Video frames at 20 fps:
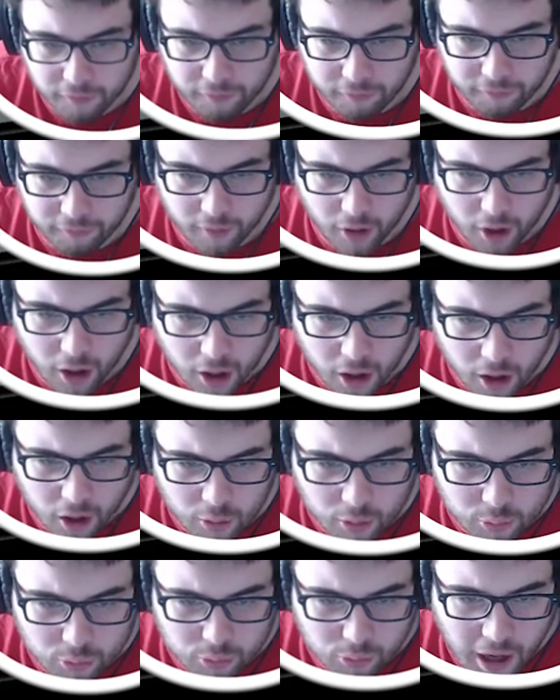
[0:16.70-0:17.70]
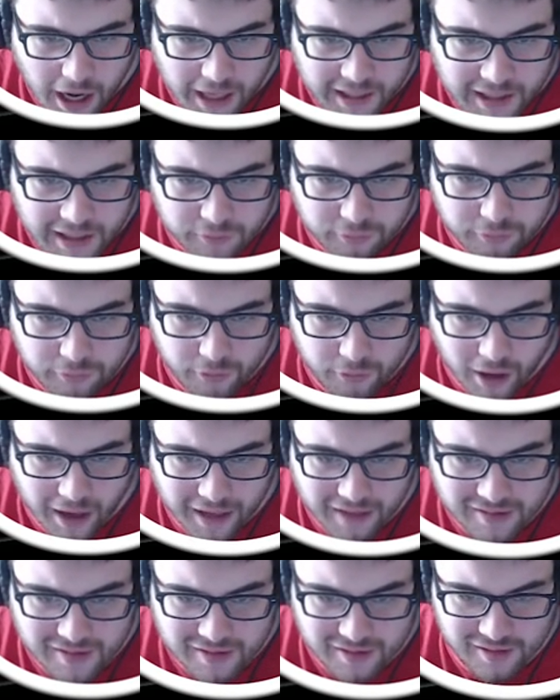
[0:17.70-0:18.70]
uh, Riding
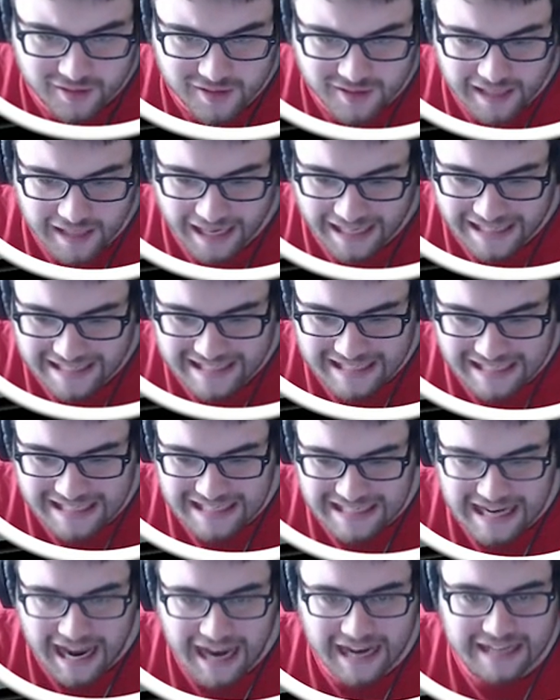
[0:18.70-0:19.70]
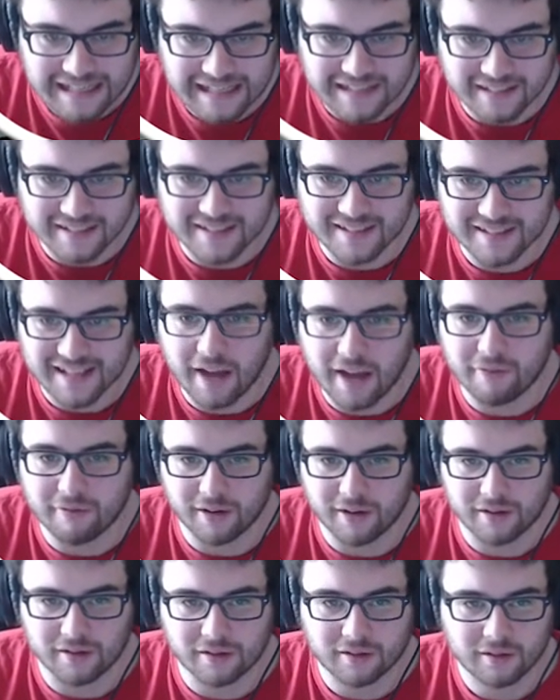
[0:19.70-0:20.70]
Fright since nineteen
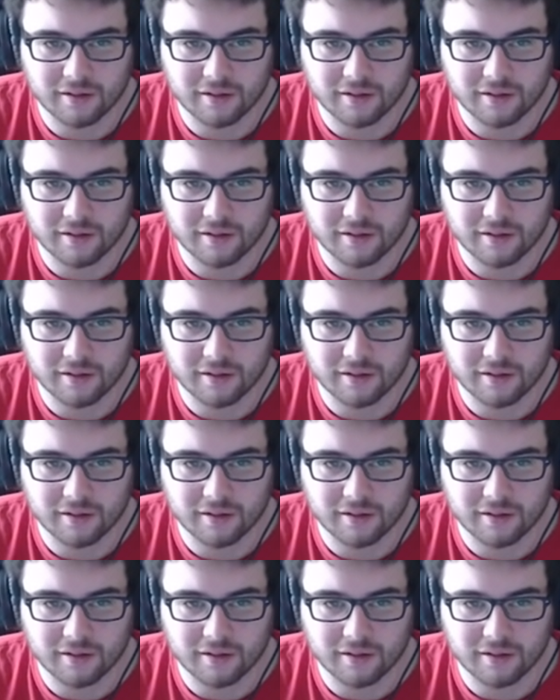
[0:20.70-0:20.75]
ninety-seven.